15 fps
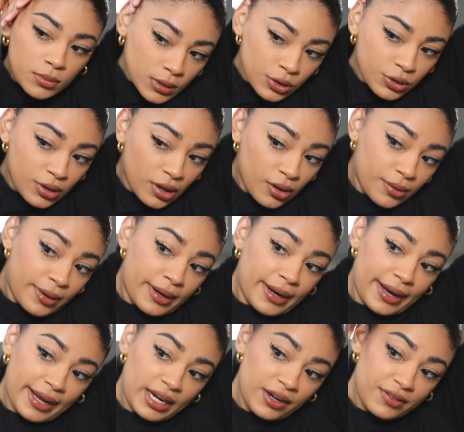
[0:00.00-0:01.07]
You know,
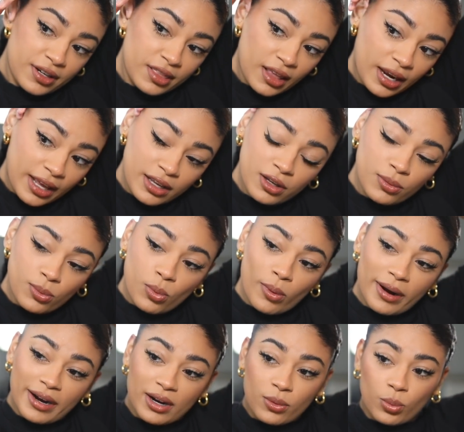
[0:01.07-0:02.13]
I never thought I could
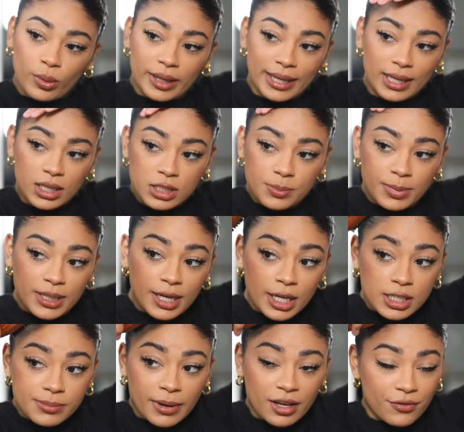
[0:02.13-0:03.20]
wear wigs
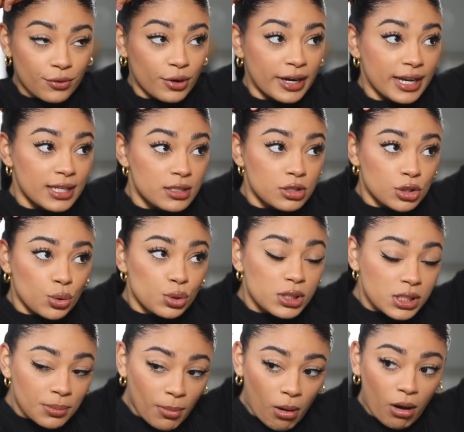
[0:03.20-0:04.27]
because my forehead's so
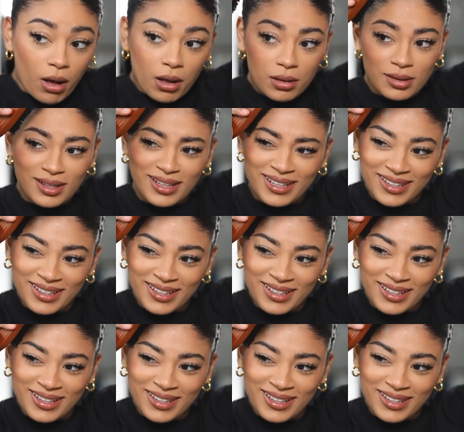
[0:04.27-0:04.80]
small.